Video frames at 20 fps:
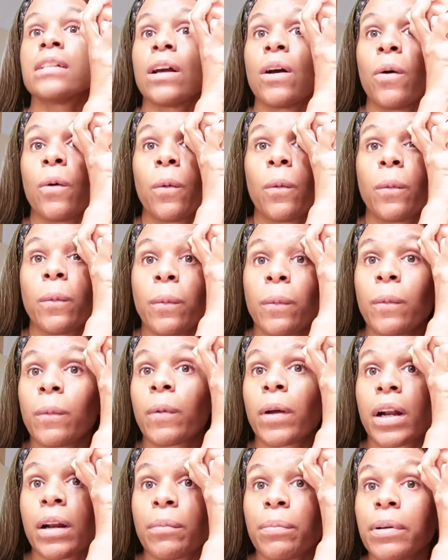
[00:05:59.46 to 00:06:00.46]
don't
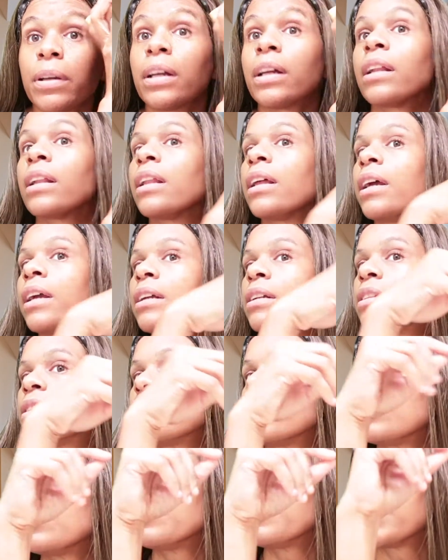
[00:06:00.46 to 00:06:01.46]
want to put like
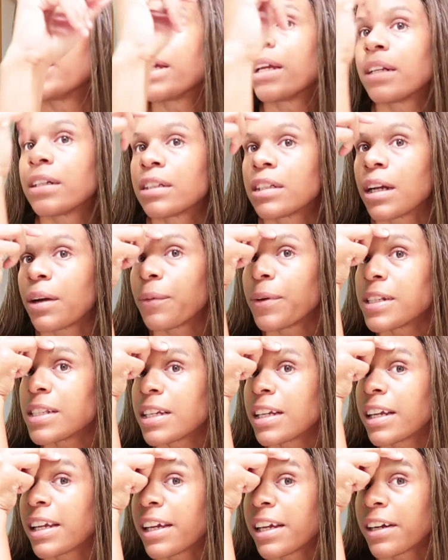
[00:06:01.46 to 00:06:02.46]
too much. I
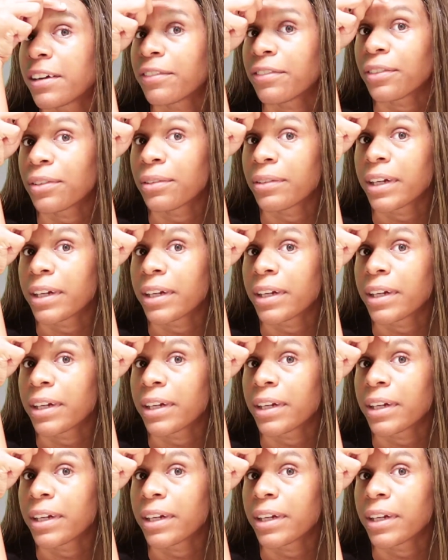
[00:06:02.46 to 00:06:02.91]
wasn't careful